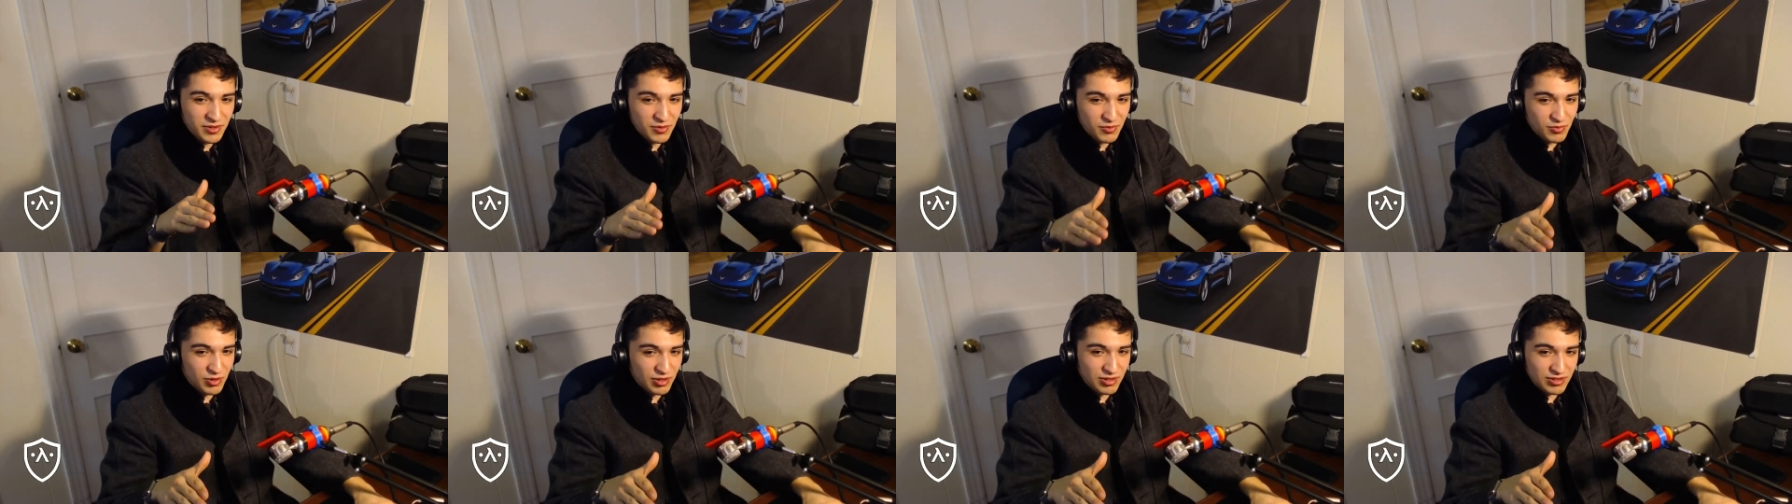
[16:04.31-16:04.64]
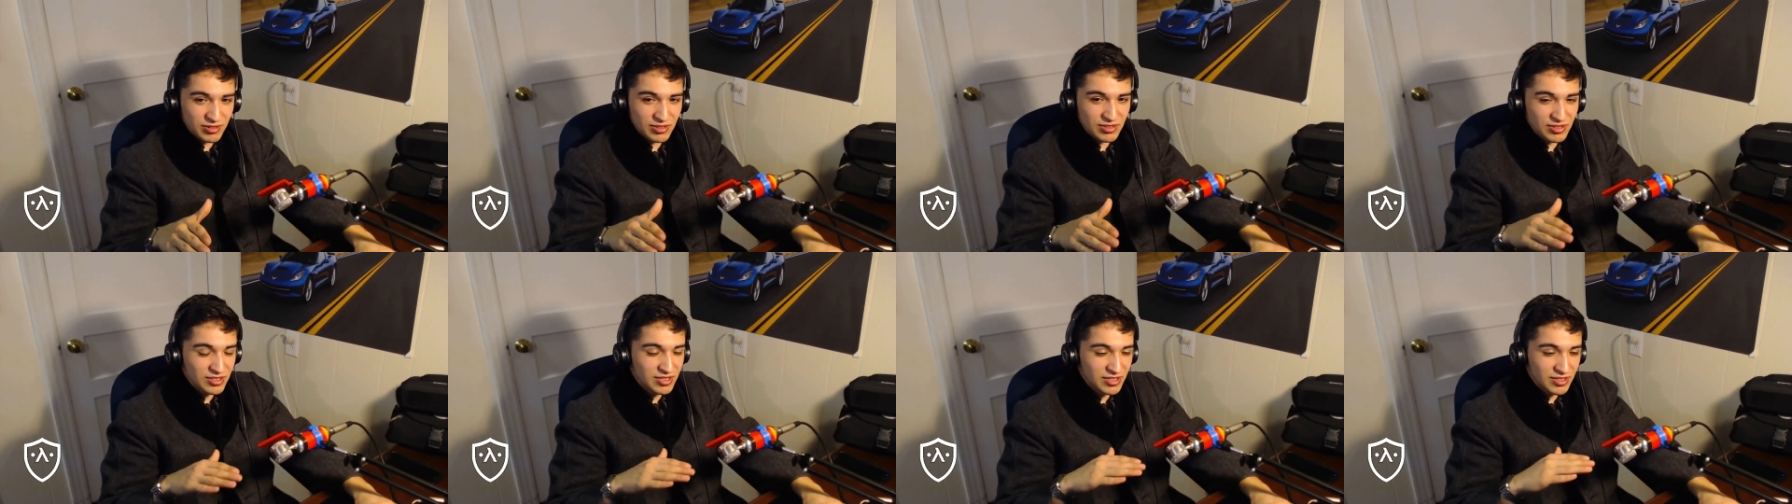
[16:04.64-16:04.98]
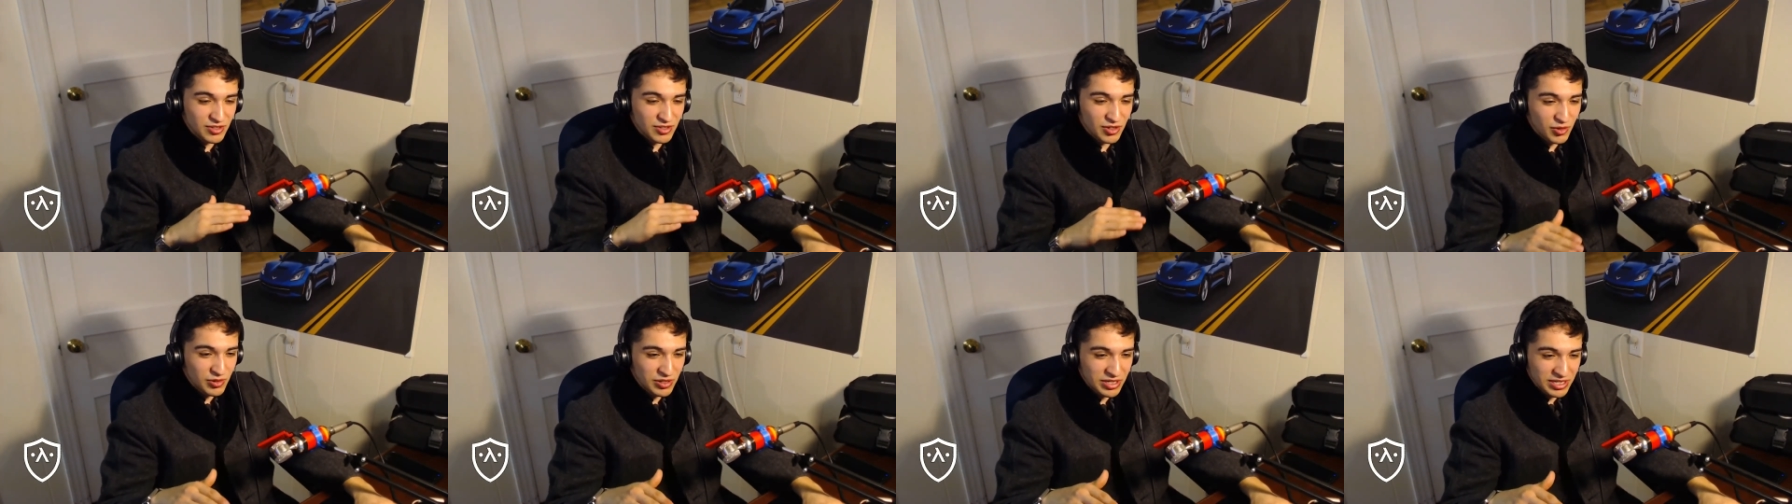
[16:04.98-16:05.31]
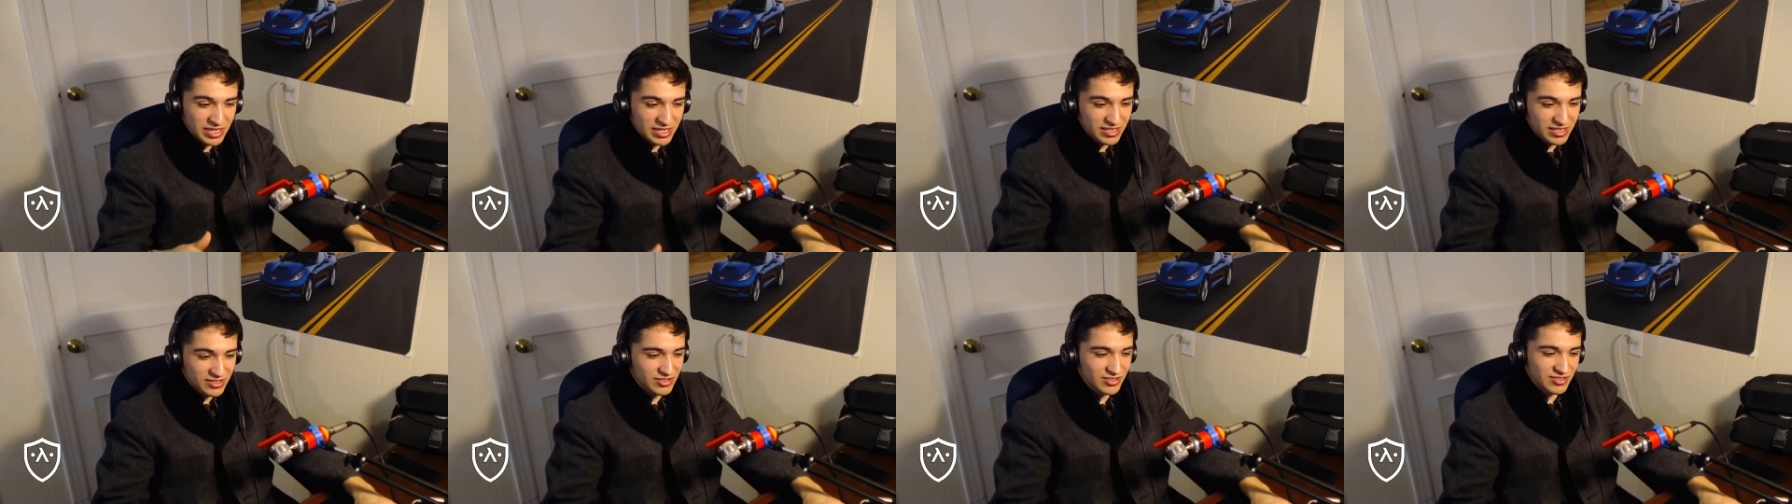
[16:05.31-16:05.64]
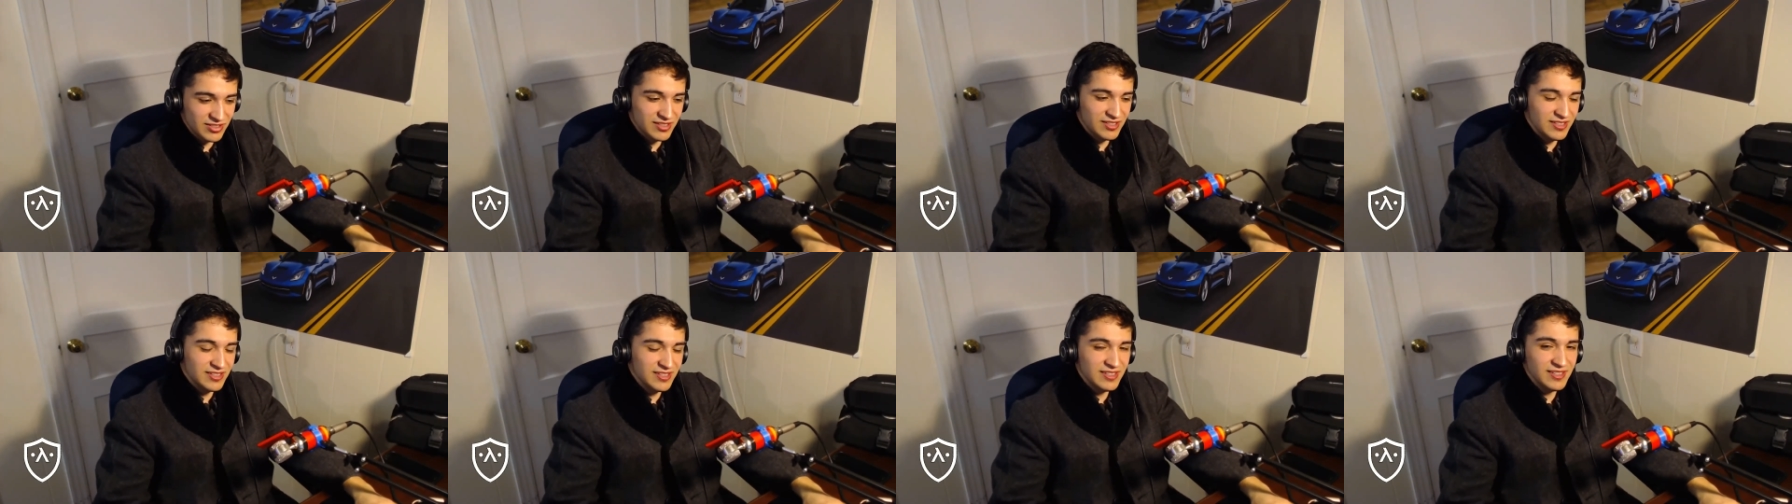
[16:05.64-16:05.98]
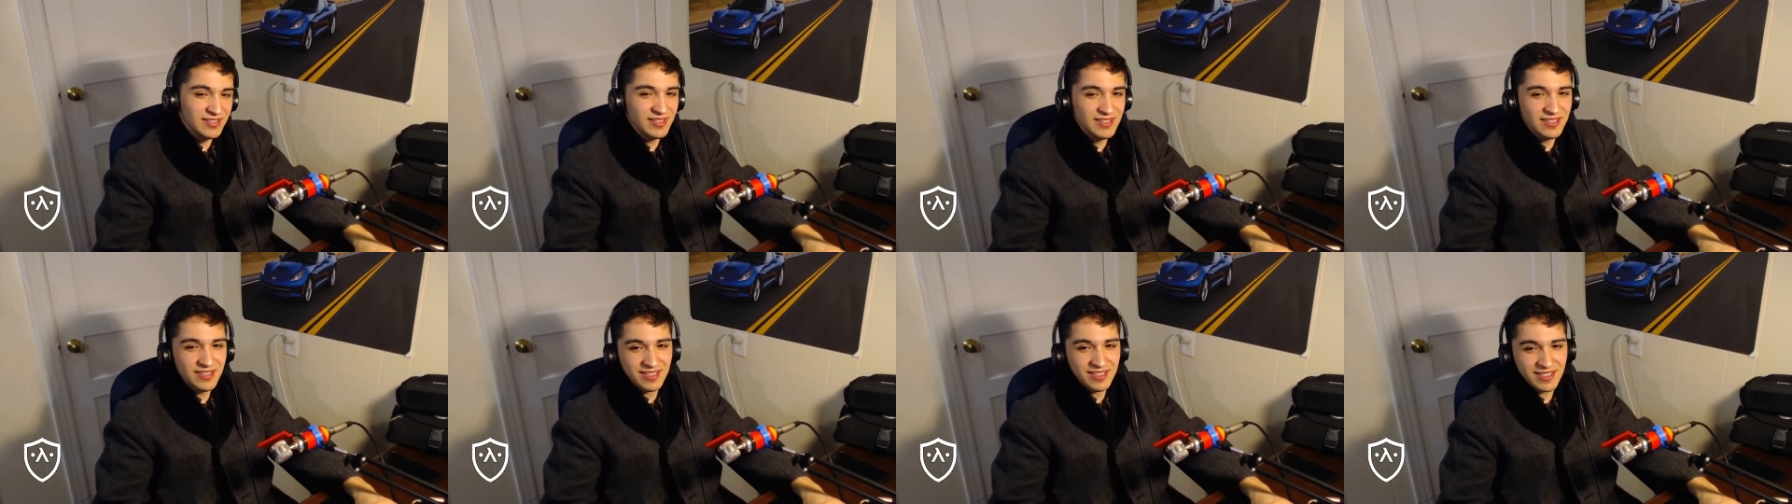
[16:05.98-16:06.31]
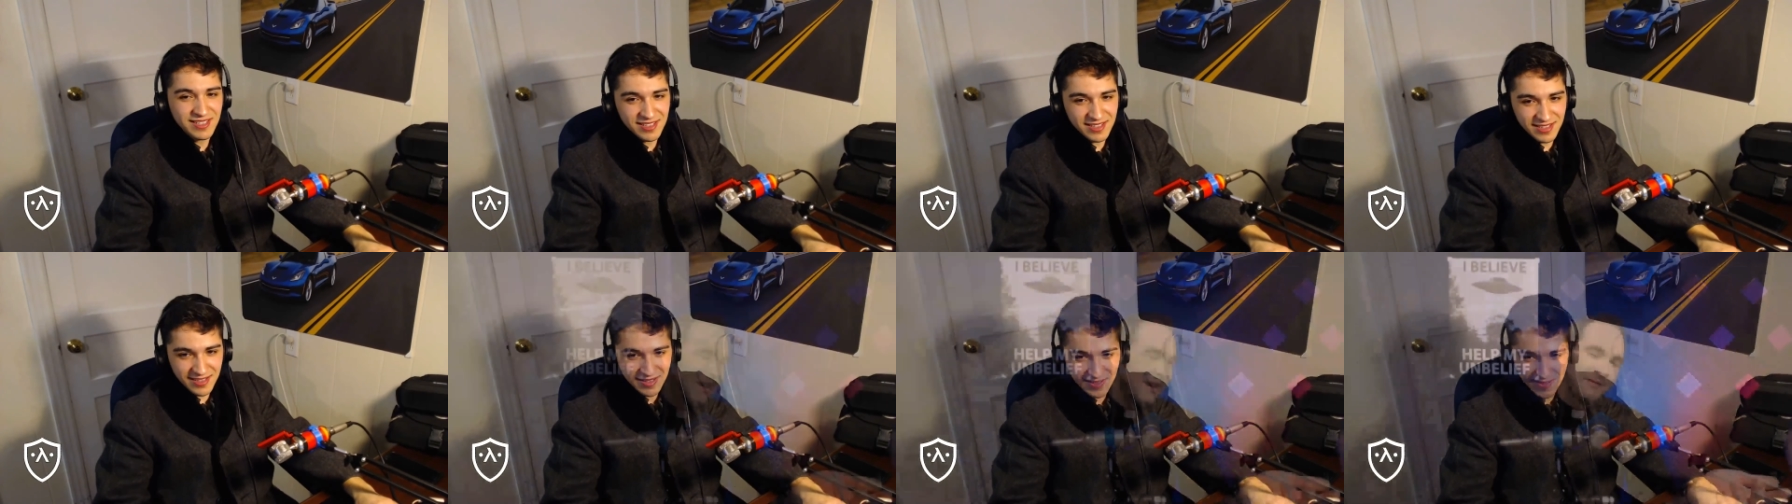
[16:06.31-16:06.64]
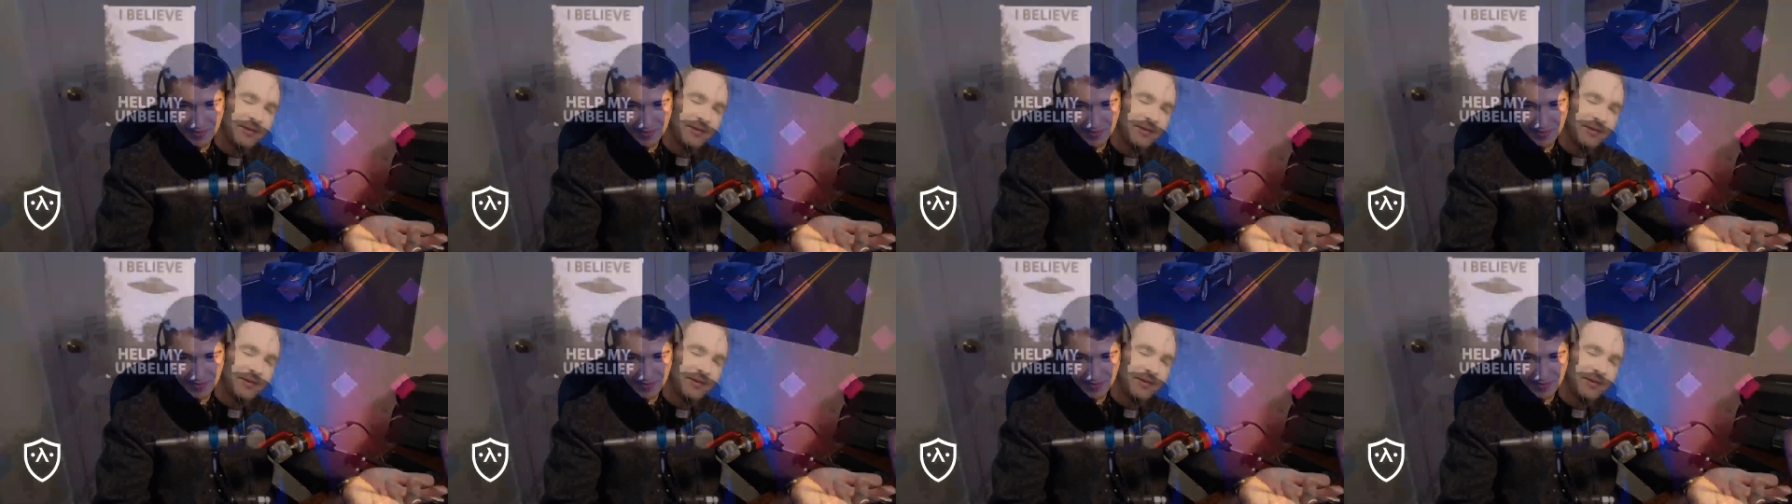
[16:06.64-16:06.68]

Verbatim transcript: Worse. No connection. Amanda, do you have any